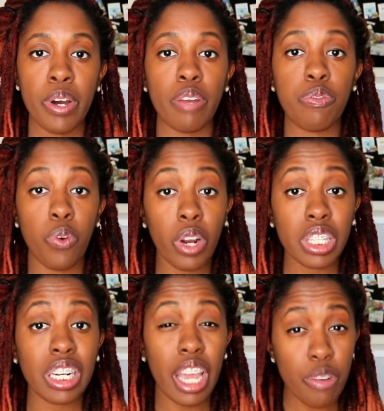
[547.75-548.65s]
put forth
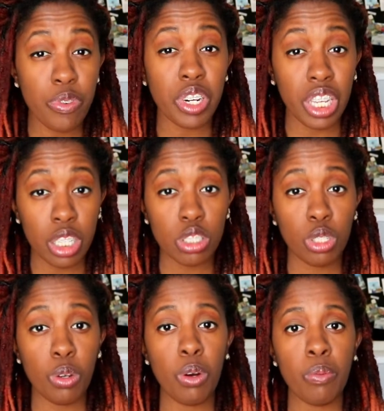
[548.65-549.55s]
and effort
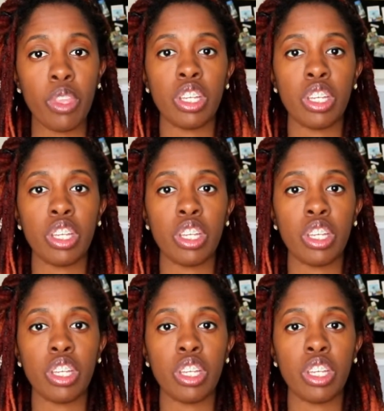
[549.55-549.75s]
into